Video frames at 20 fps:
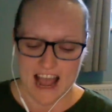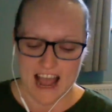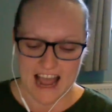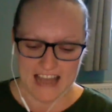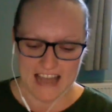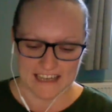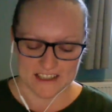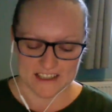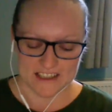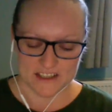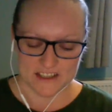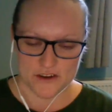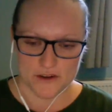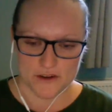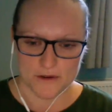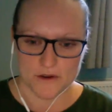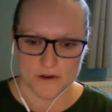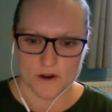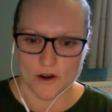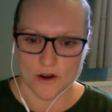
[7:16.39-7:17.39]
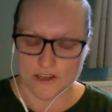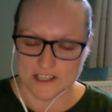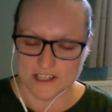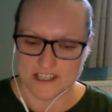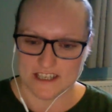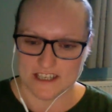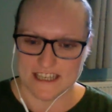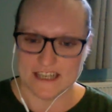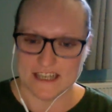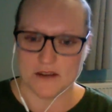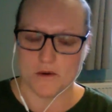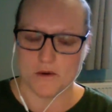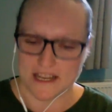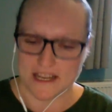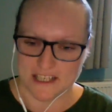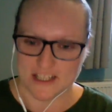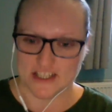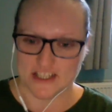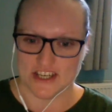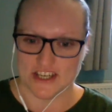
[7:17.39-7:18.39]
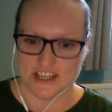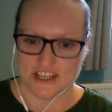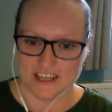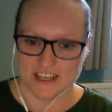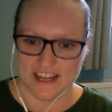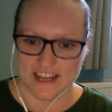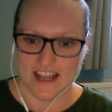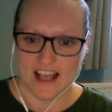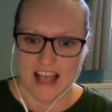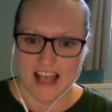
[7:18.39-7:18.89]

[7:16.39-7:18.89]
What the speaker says: and to constantly question